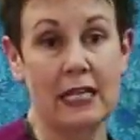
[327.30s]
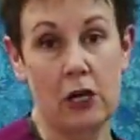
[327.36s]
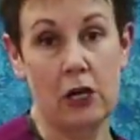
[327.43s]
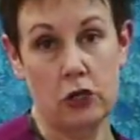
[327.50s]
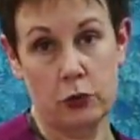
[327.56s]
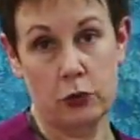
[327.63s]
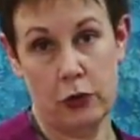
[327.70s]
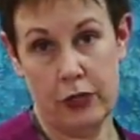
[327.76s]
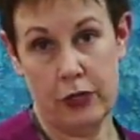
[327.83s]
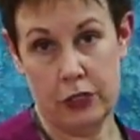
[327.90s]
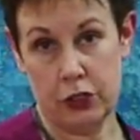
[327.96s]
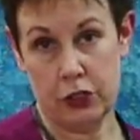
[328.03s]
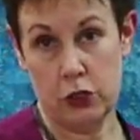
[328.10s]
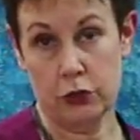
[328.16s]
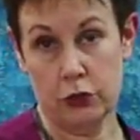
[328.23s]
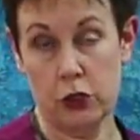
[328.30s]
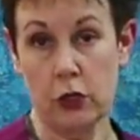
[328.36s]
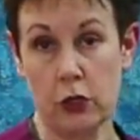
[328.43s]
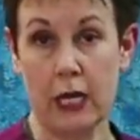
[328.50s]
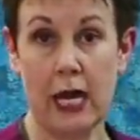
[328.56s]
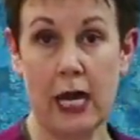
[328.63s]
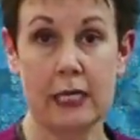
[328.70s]
layers with these too. So you
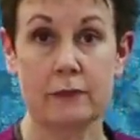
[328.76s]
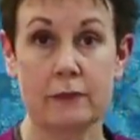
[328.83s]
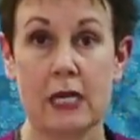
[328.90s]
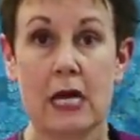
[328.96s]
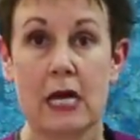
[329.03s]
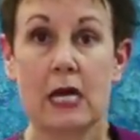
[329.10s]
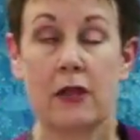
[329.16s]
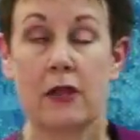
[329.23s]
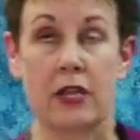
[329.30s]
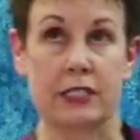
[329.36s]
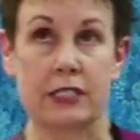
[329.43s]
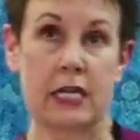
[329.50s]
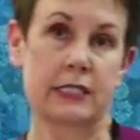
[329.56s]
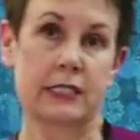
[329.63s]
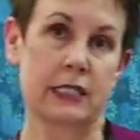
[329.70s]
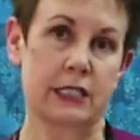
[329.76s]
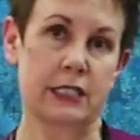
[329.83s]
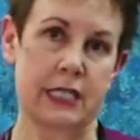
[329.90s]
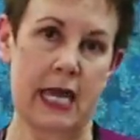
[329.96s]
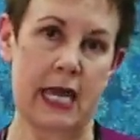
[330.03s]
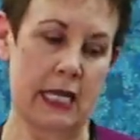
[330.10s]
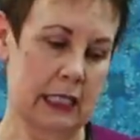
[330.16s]
can cut, they say six
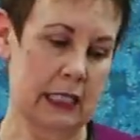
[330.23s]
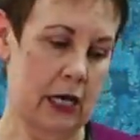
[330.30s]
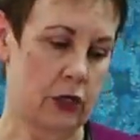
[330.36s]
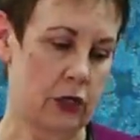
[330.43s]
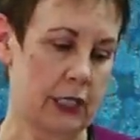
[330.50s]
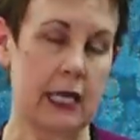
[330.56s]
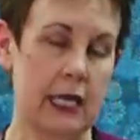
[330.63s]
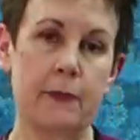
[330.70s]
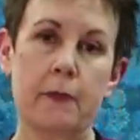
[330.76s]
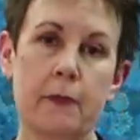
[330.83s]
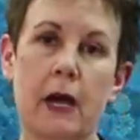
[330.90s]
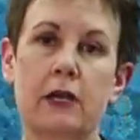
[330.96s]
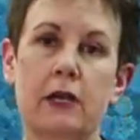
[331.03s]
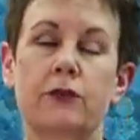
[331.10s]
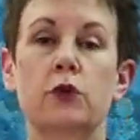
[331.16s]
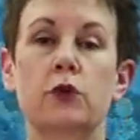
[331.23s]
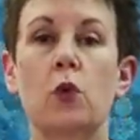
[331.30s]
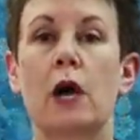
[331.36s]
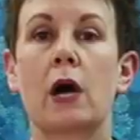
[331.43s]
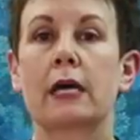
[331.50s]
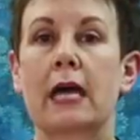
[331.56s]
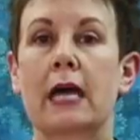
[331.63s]
to eight layers, and keep in mind if you
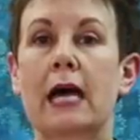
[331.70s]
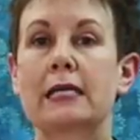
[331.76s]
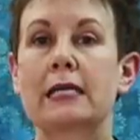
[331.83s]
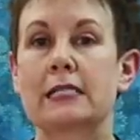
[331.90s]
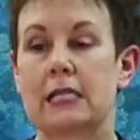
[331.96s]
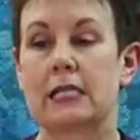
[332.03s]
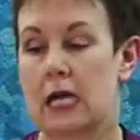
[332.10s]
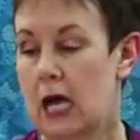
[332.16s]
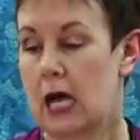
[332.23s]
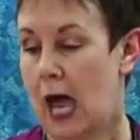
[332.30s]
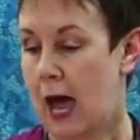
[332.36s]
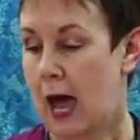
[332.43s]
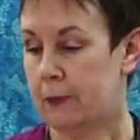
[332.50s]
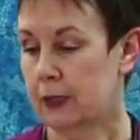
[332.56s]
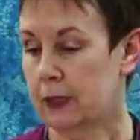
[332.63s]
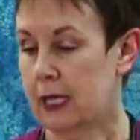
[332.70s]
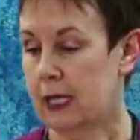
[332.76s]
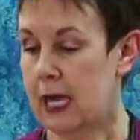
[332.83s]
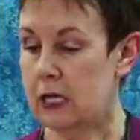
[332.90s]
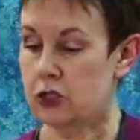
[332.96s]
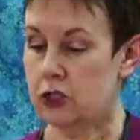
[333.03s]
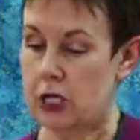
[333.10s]
want to cut
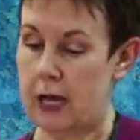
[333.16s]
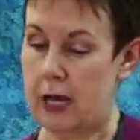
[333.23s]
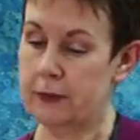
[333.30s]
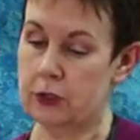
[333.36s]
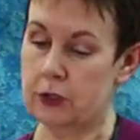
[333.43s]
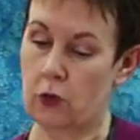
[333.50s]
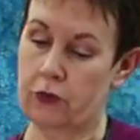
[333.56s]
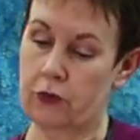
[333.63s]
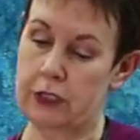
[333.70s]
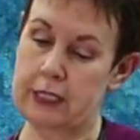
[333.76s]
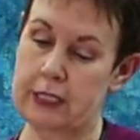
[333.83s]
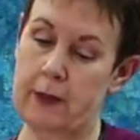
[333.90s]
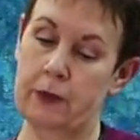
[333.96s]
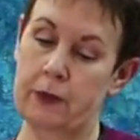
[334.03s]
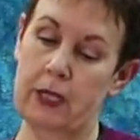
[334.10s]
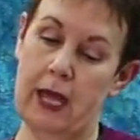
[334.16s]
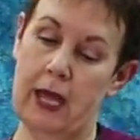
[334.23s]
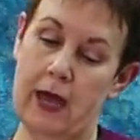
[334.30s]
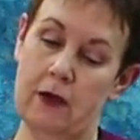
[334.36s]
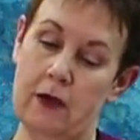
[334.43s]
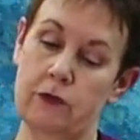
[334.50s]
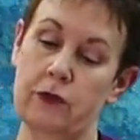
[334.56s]
applique shapes. So for example, I
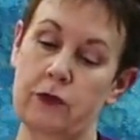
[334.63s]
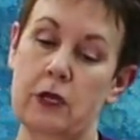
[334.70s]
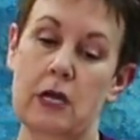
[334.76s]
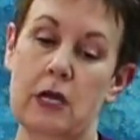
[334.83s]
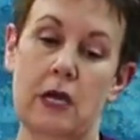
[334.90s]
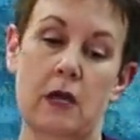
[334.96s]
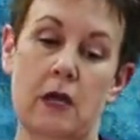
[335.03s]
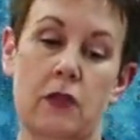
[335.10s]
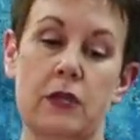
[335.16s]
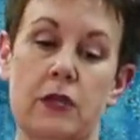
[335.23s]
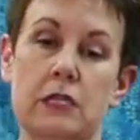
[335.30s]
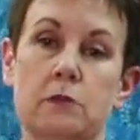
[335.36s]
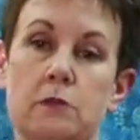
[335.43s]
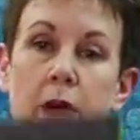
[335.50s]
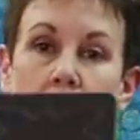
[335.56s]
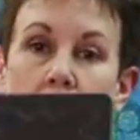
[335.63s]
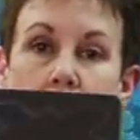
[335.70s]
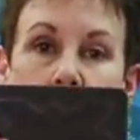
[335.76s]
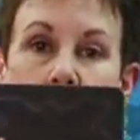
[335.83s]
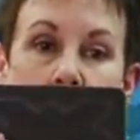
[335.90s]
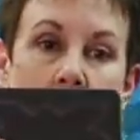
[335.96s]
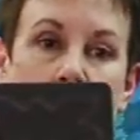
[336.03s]
have these
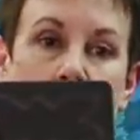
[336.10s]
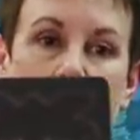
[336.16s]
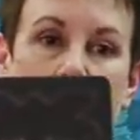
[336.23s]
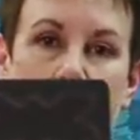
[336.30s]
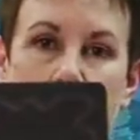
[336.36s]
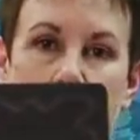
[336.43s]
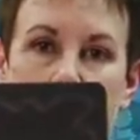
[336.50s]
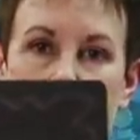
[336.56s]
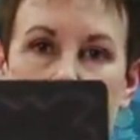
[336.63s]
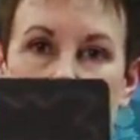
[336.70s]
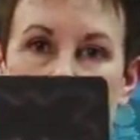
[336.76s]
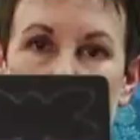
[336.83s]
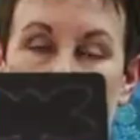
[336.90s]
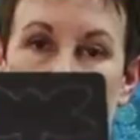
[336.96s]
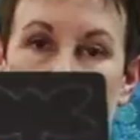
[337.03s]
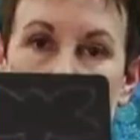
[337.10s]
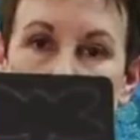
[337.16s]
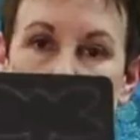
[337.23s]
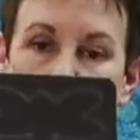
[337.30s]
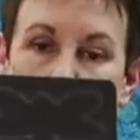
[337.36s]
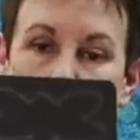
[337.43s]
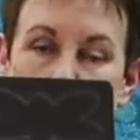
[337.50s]
bugs applique here, which I've used
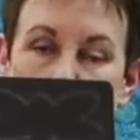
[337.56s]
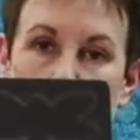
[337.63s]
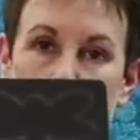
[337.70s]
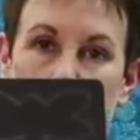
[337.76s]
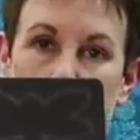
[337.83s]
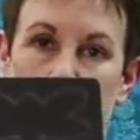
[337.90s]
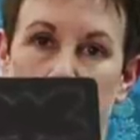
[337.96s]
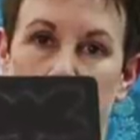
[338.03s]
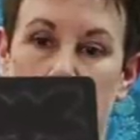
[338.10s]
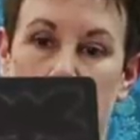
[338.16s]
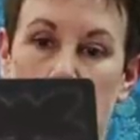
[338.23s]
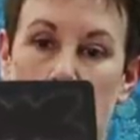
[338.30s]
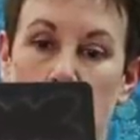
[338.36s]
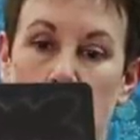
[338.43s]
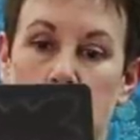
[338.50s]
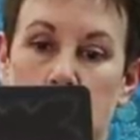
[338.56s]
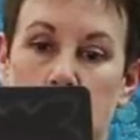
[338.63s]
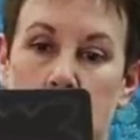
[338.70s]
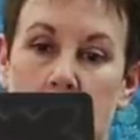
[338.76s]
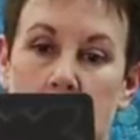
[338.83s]
in different projects, really cute.